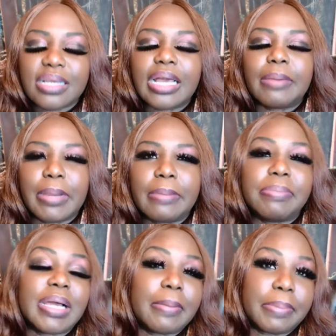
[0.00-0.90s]
I'm
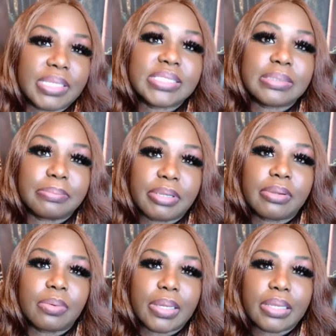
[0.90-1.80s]
popping in some
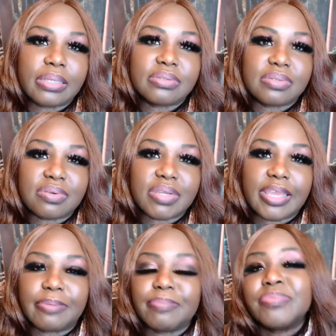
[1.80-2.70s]
Barry White,
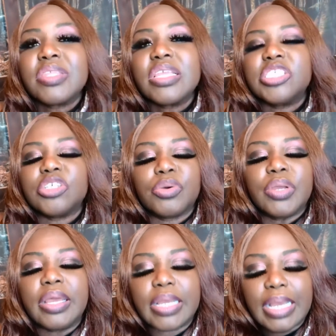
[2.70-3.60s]
okay? So
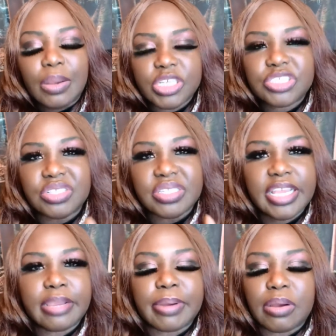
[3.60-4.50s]
I want you to
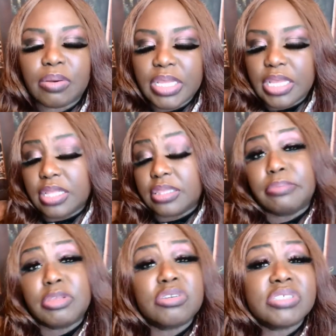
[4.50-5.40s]
think about the
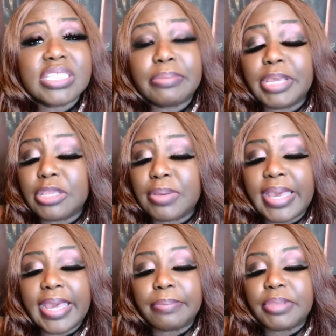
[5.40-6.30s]
music that make you
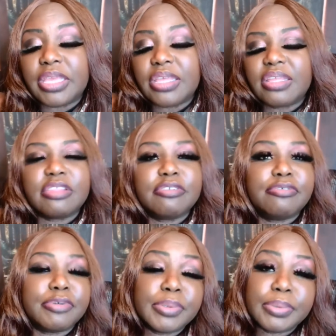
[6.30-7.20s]
happy, the
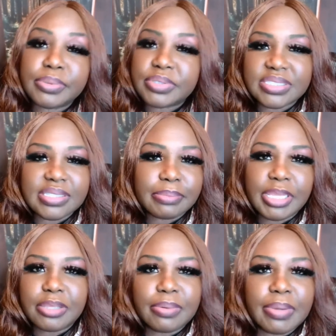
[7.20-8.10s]
foods that
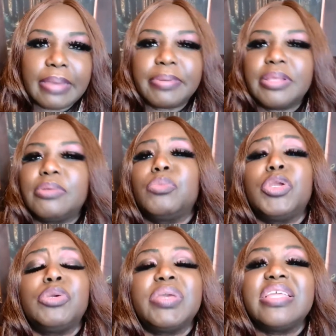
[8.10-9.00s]
make you happy.
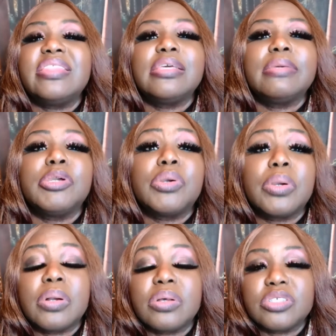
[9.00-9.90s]
When you eat them, your
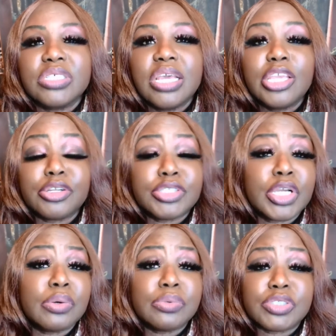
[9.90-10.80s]

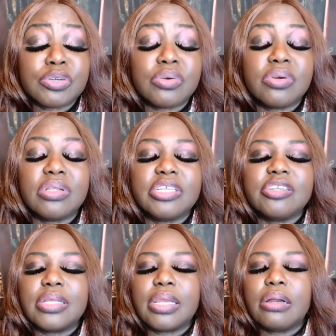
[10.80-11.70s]
toes curl and
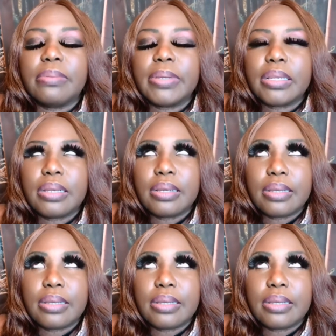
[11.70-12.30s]
you're like, oh my God.